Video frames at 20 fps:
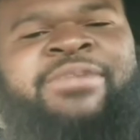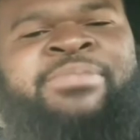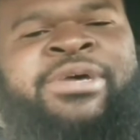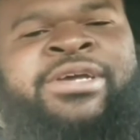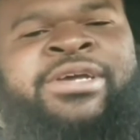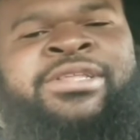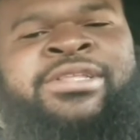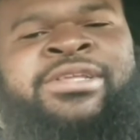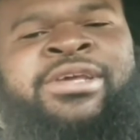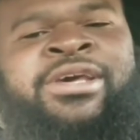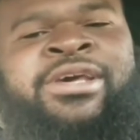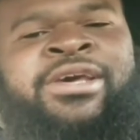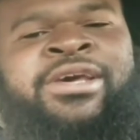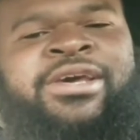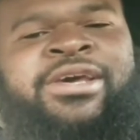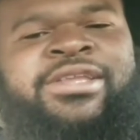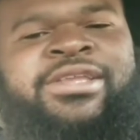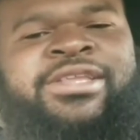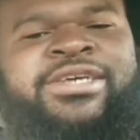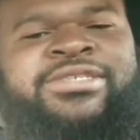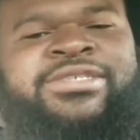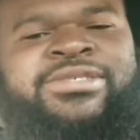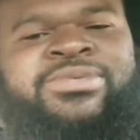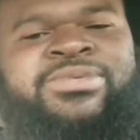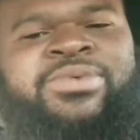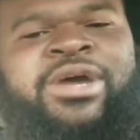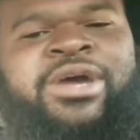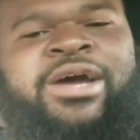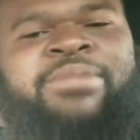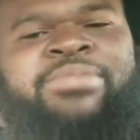button, hit that
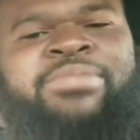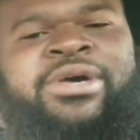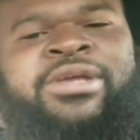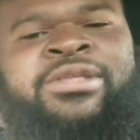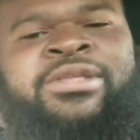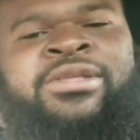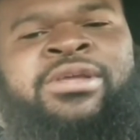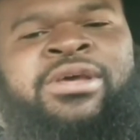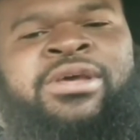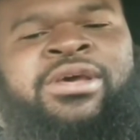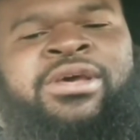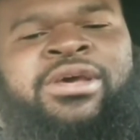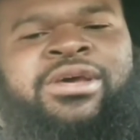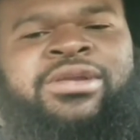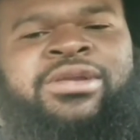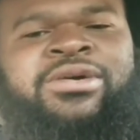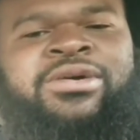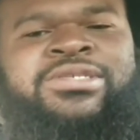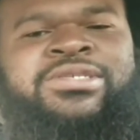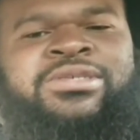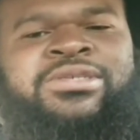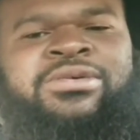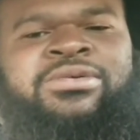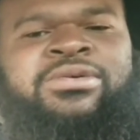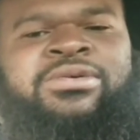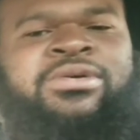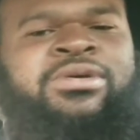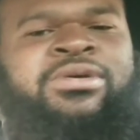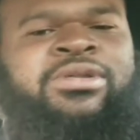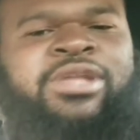subscribe button, and also
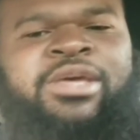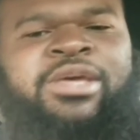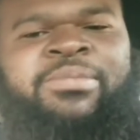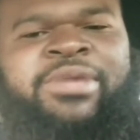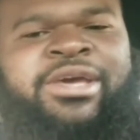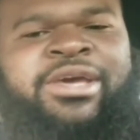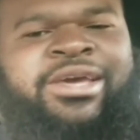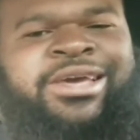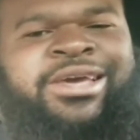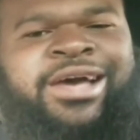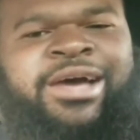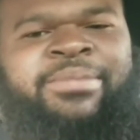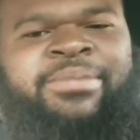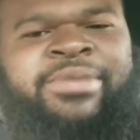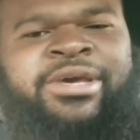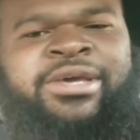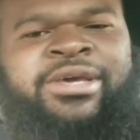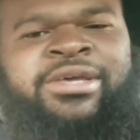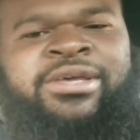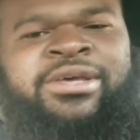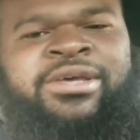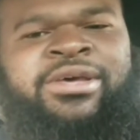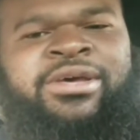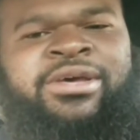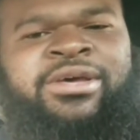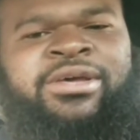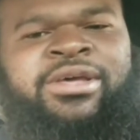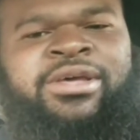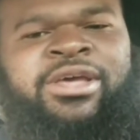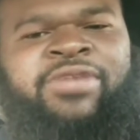leave me a comment.
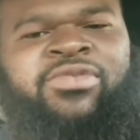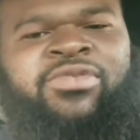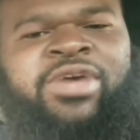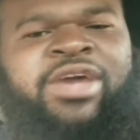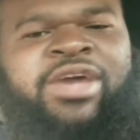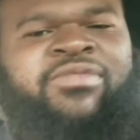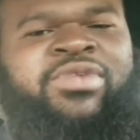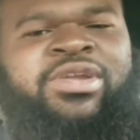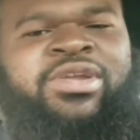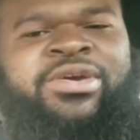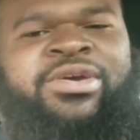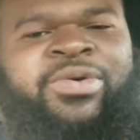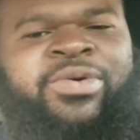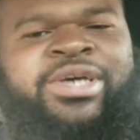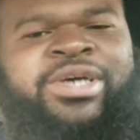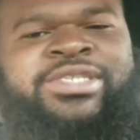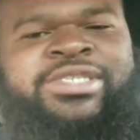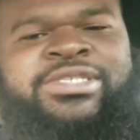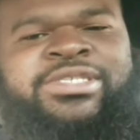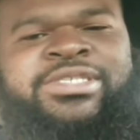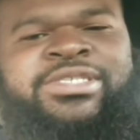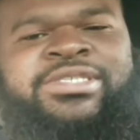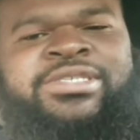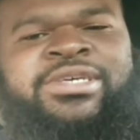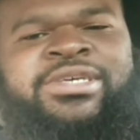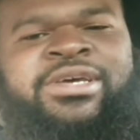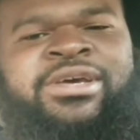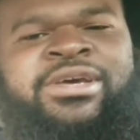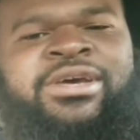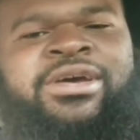If you have any questions,
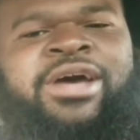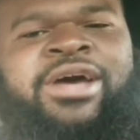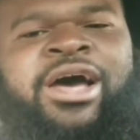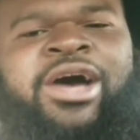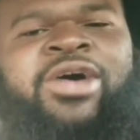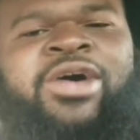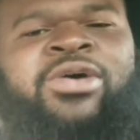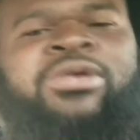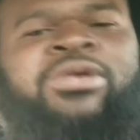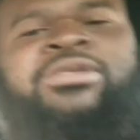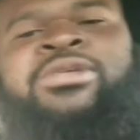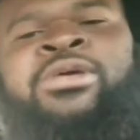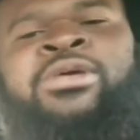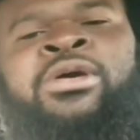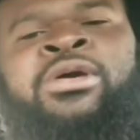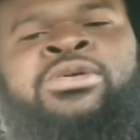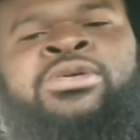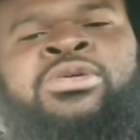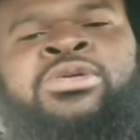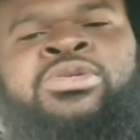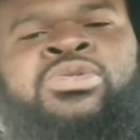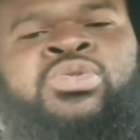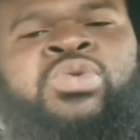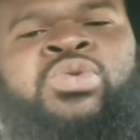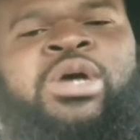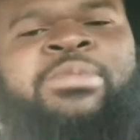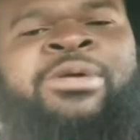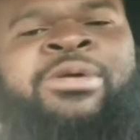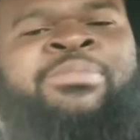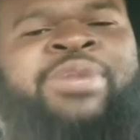I'll
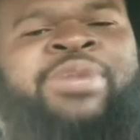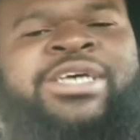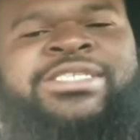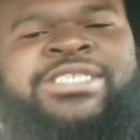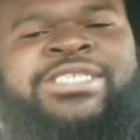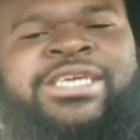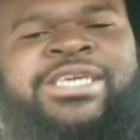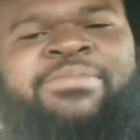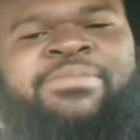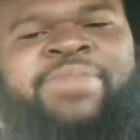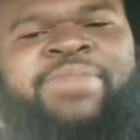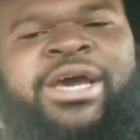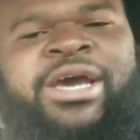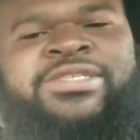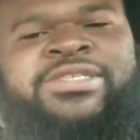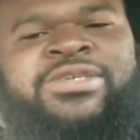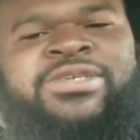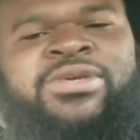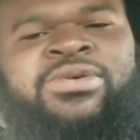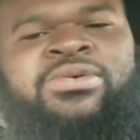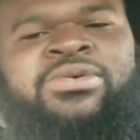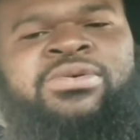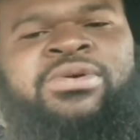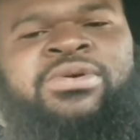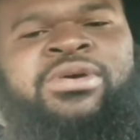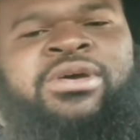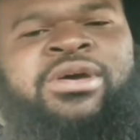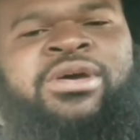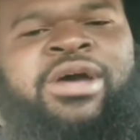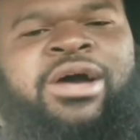try my best to get back to you.
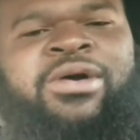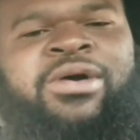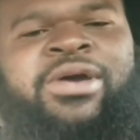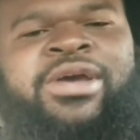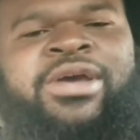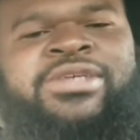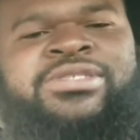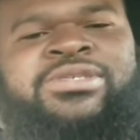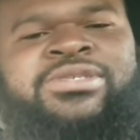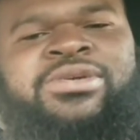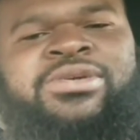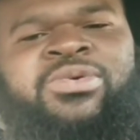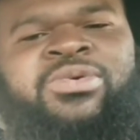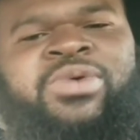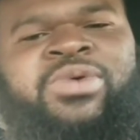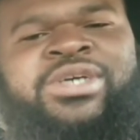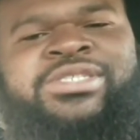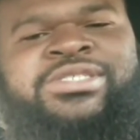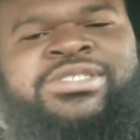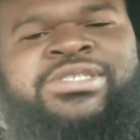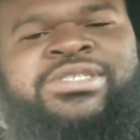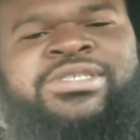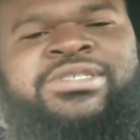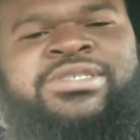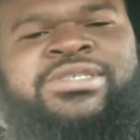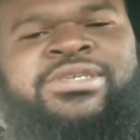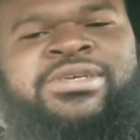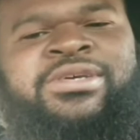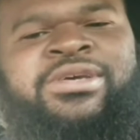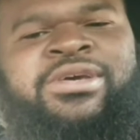I'll answer your questions
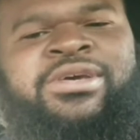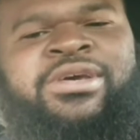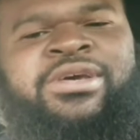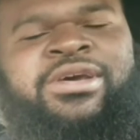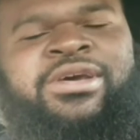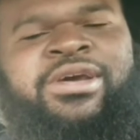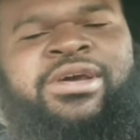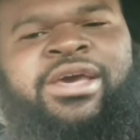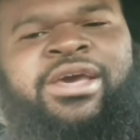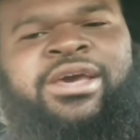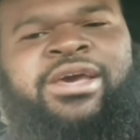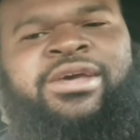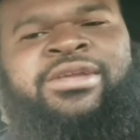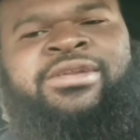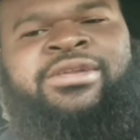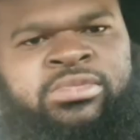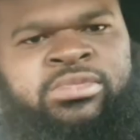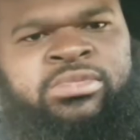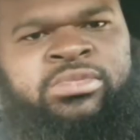and